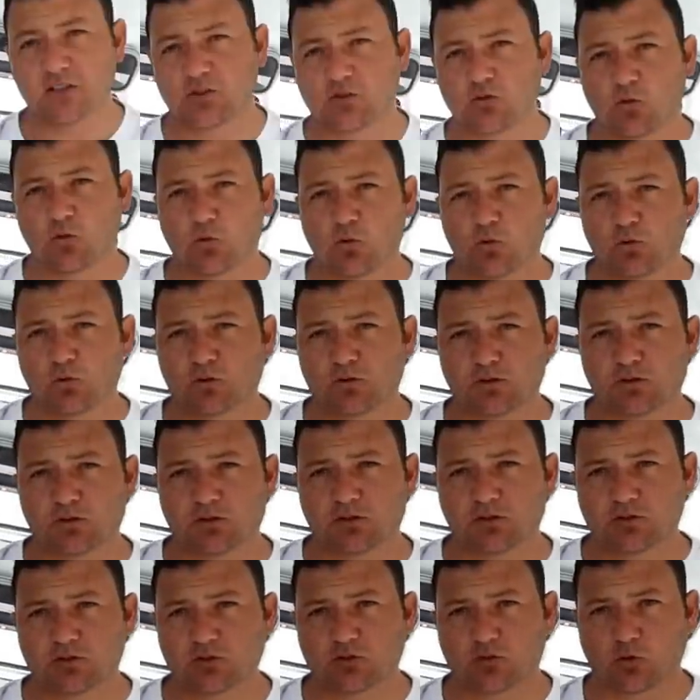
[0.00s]
store
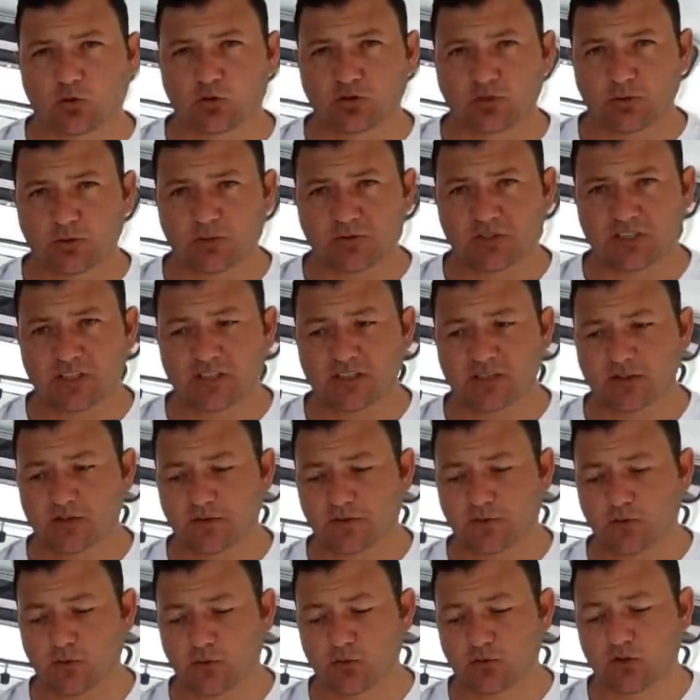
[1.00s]
some diesel
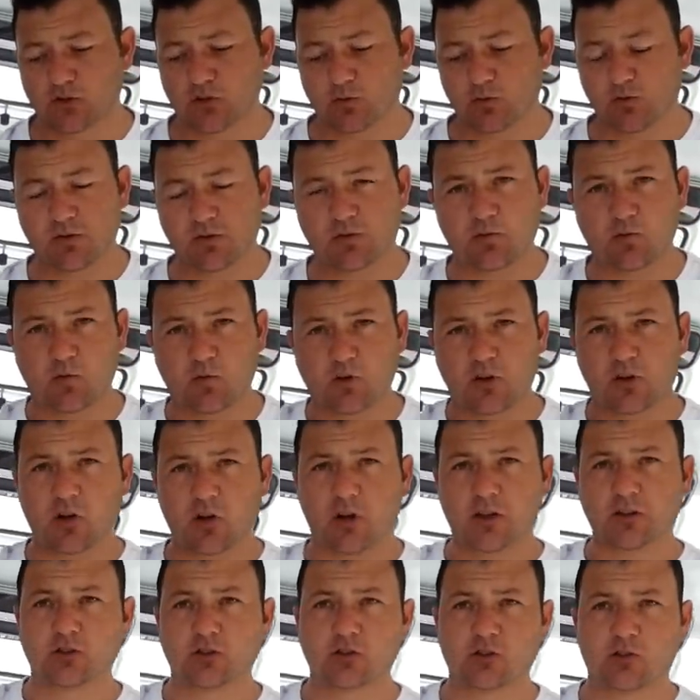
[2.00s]
fuel, so if we're
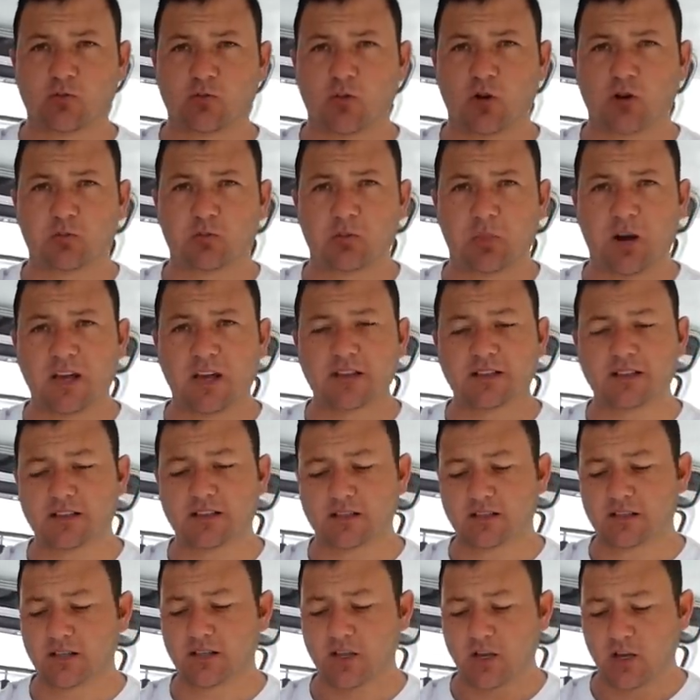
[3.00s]
going to remote
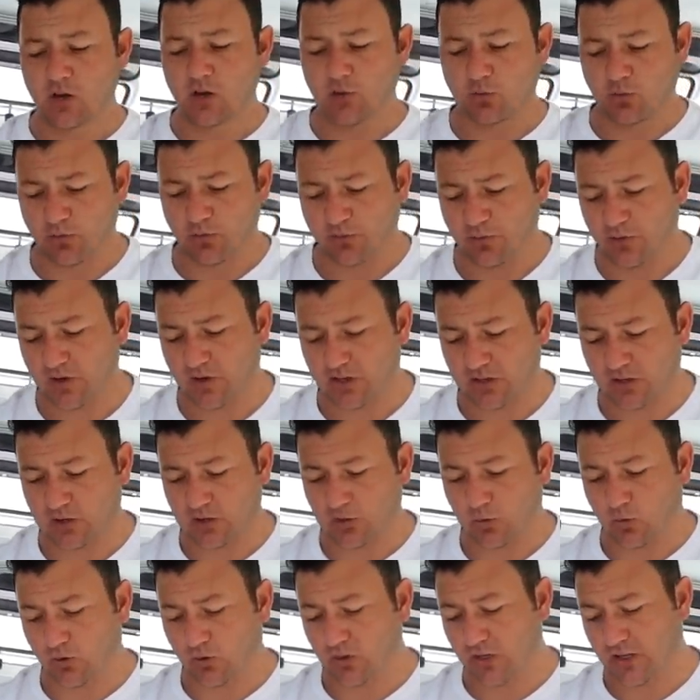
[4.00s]
places, we fill
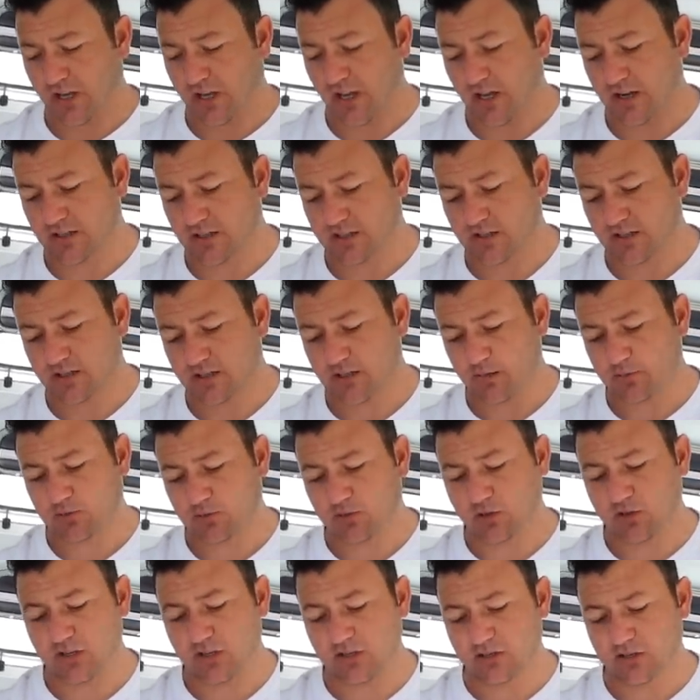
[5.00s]
all the canisters up
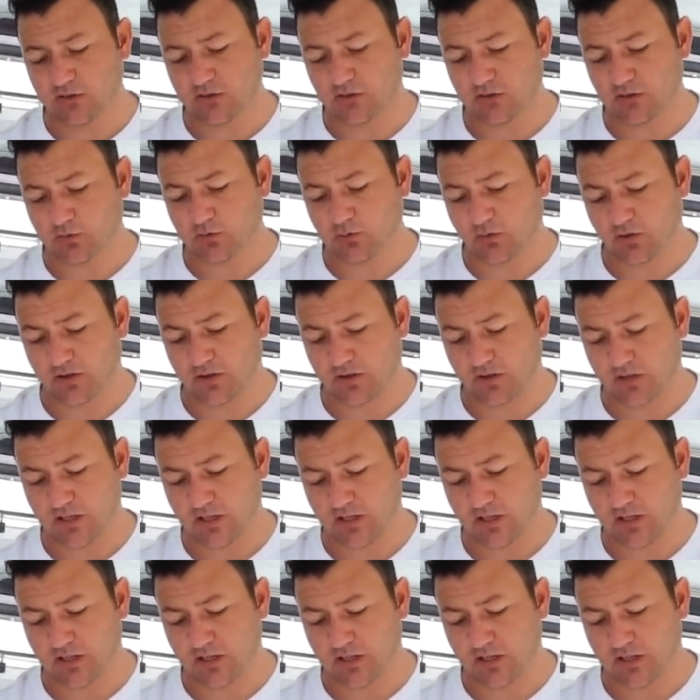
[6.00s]
to diesel with